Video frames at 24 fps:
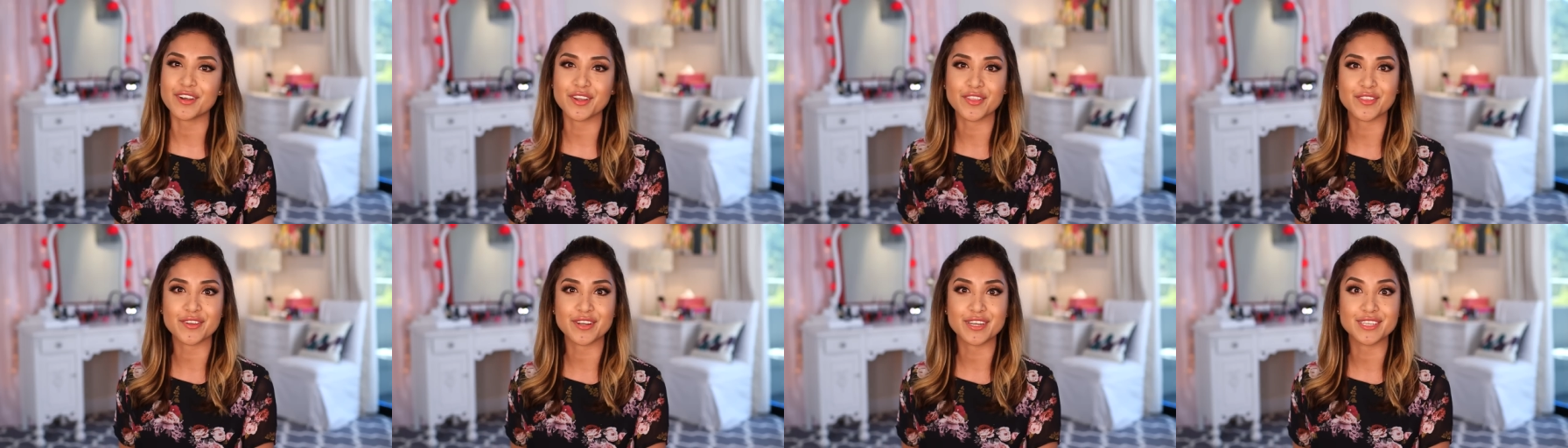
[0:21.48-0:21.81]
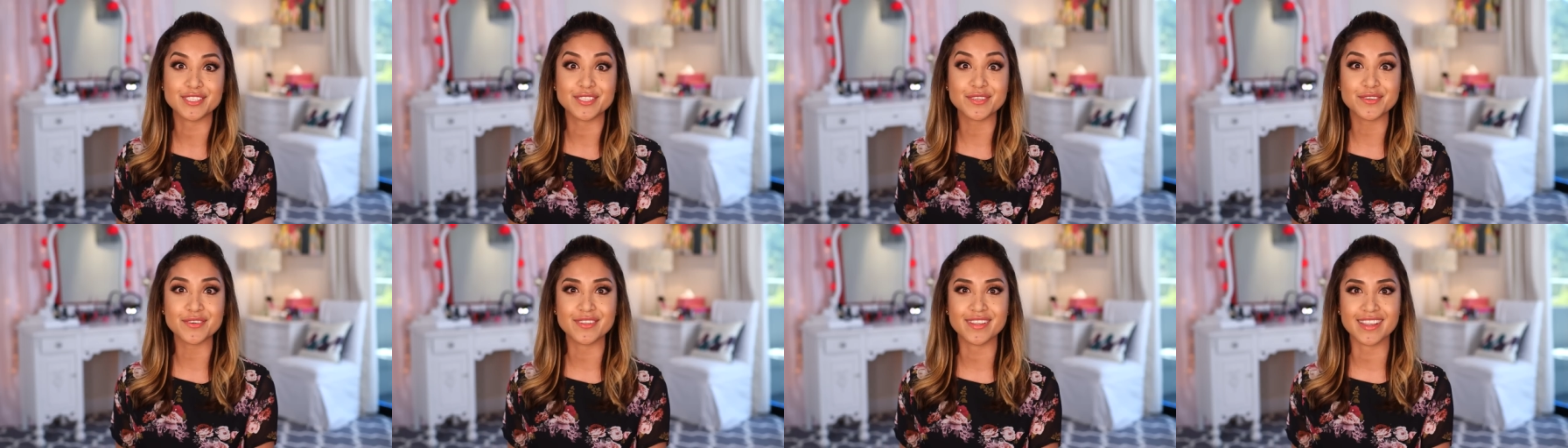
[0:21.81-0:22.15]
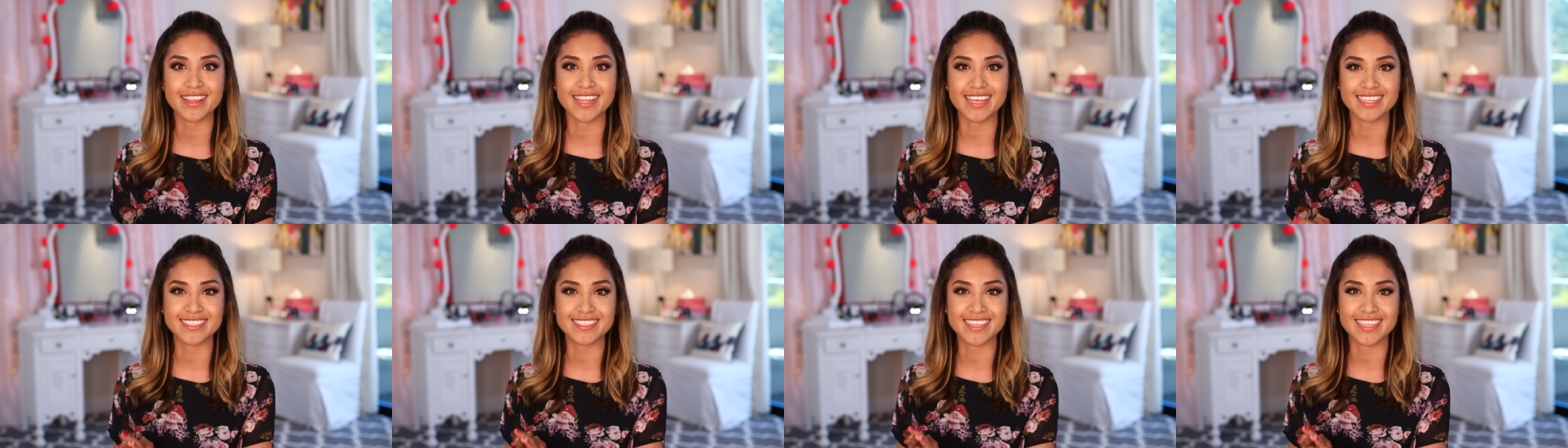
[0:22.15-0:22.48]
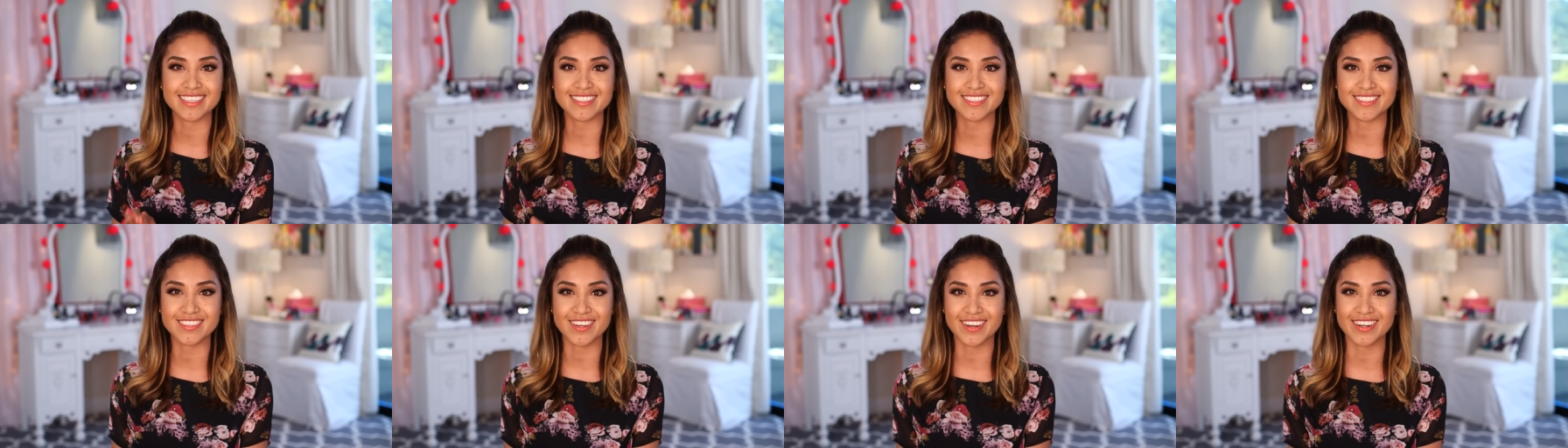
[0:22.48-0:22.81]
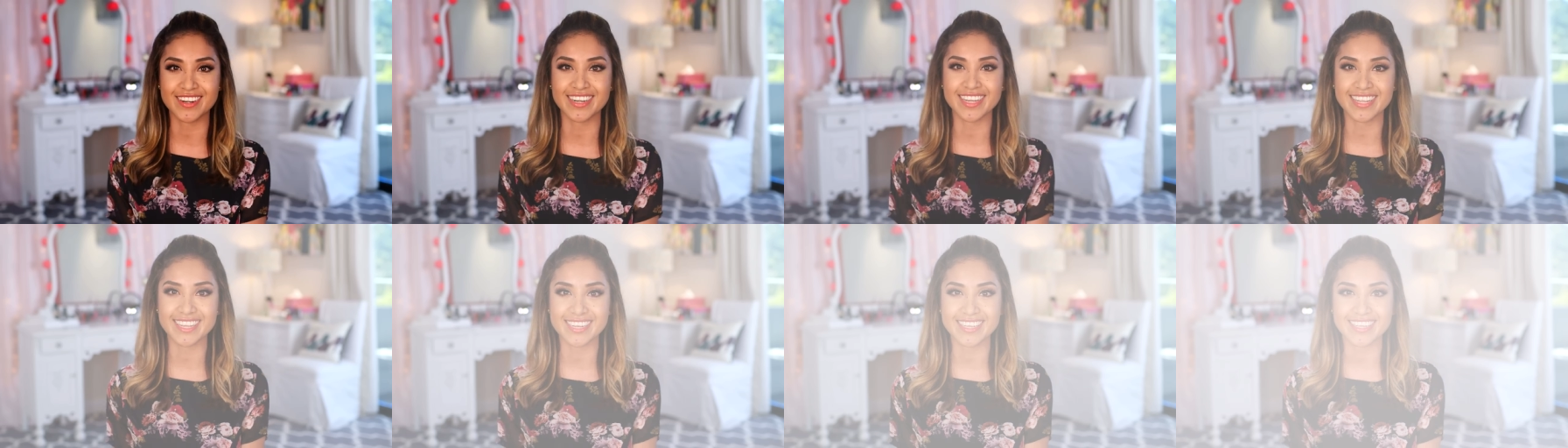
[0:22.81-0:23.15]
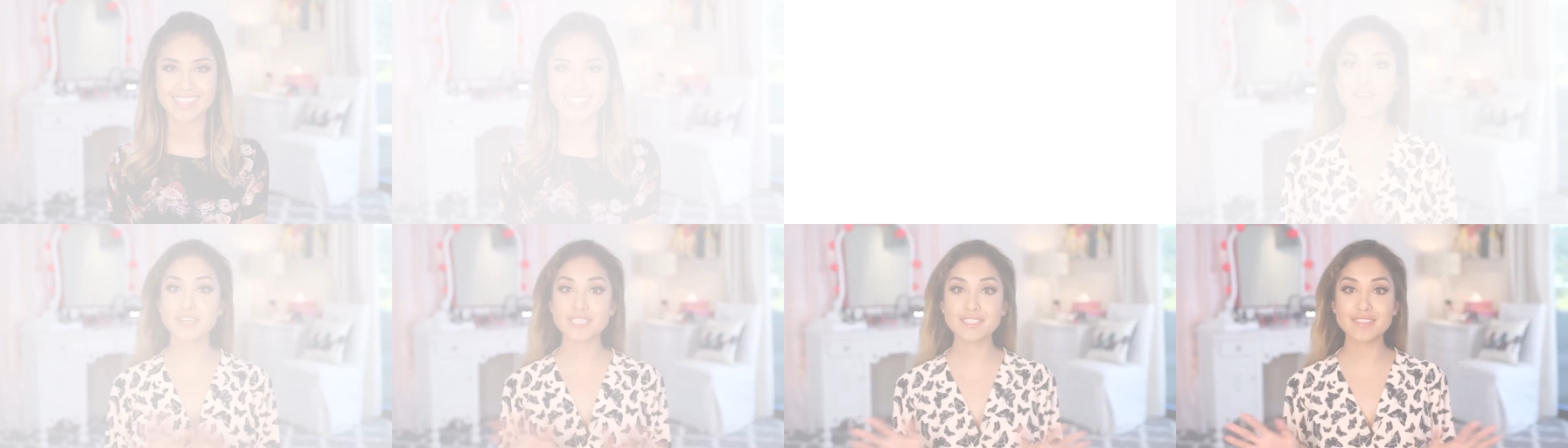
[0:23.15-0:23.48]
further ado, let's get started.
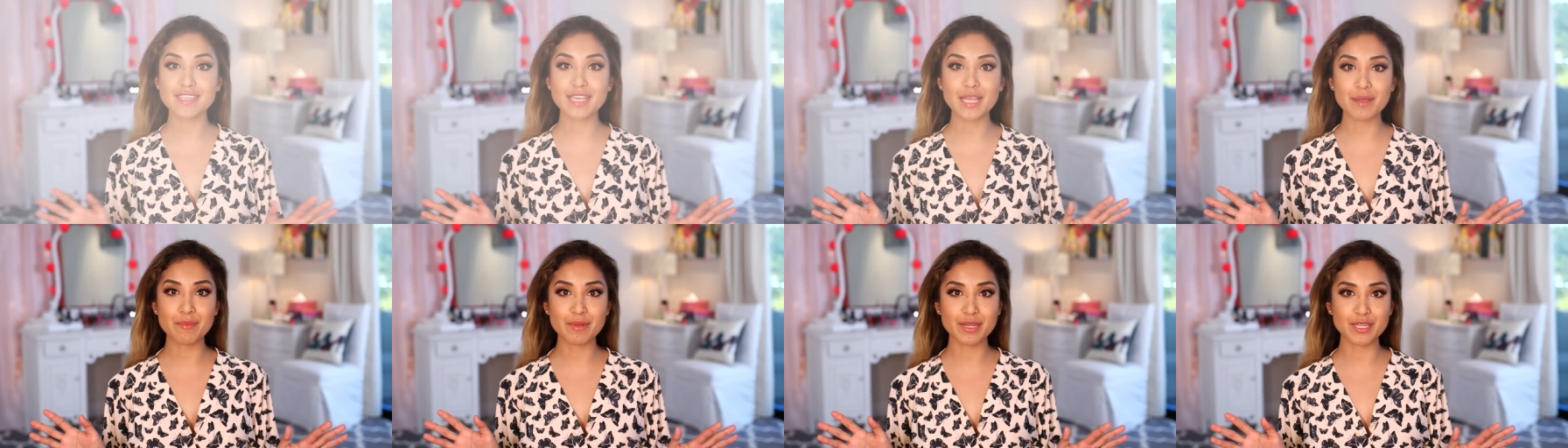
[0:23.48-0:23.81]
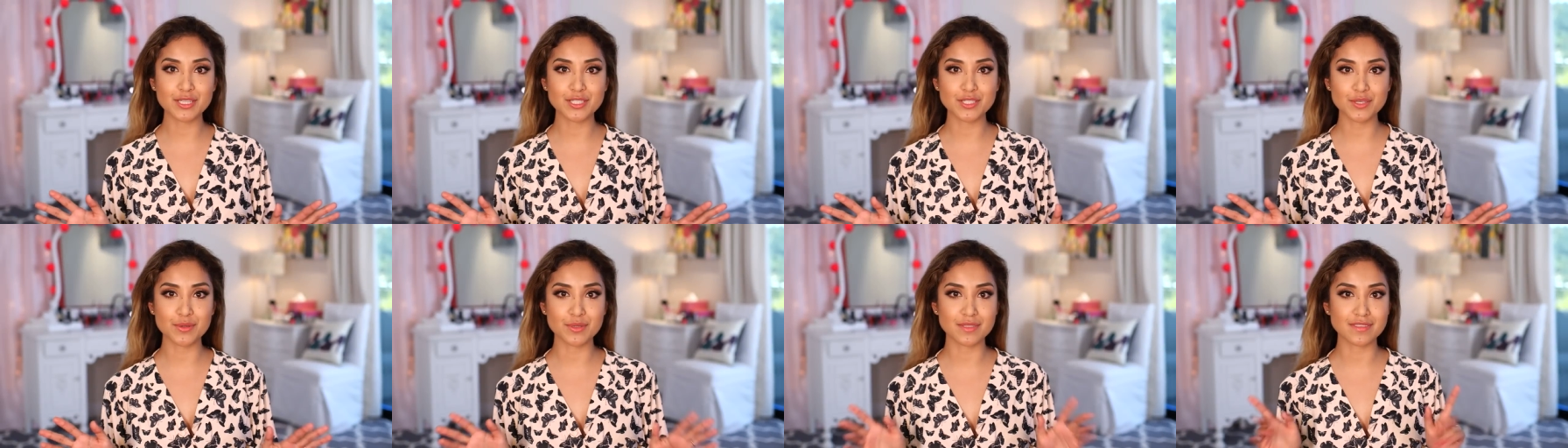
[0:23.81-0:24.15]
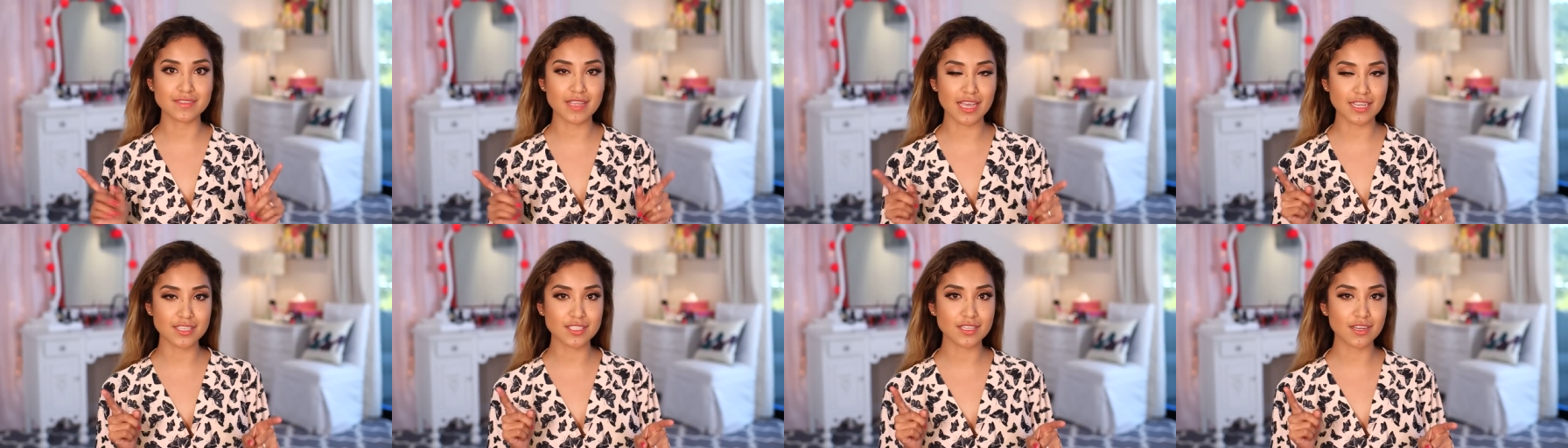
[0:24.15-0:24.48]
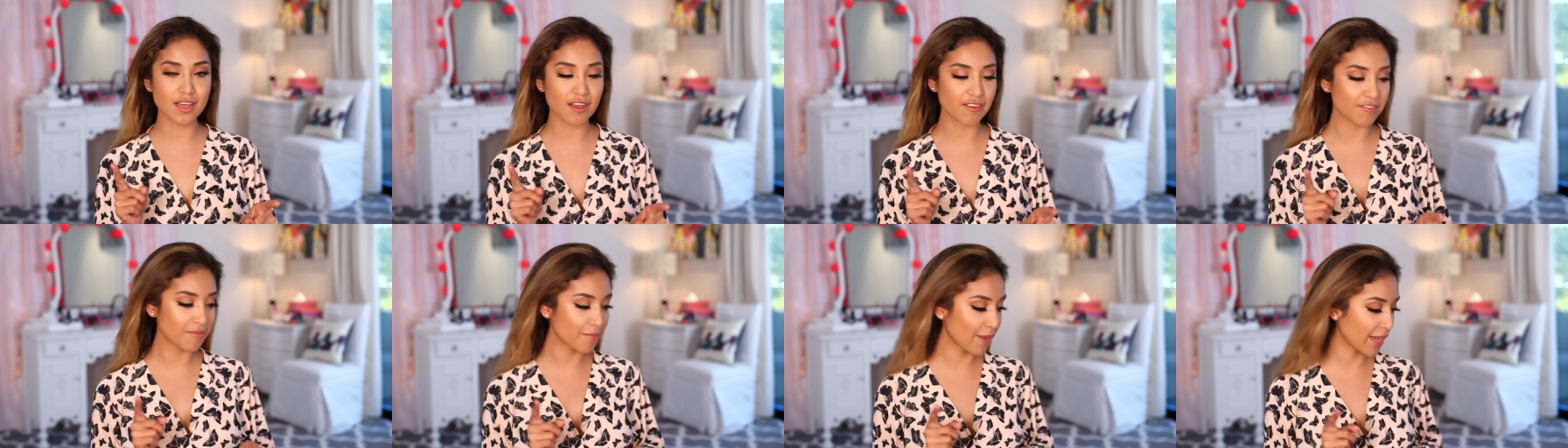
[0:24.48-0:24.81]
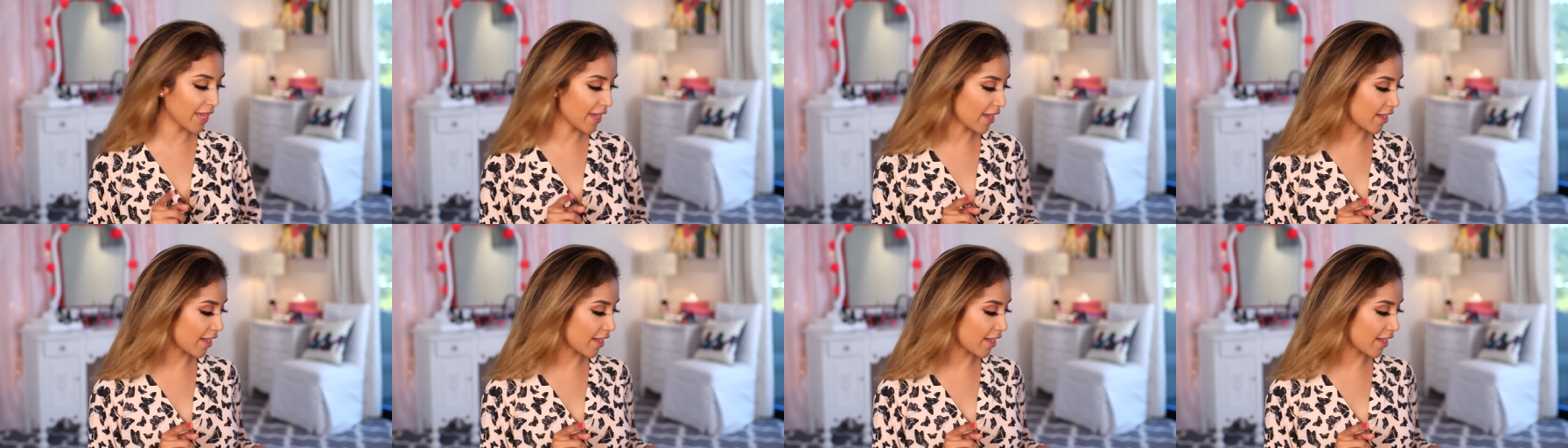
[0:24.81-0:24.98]
First thing I'm gonna do is section off my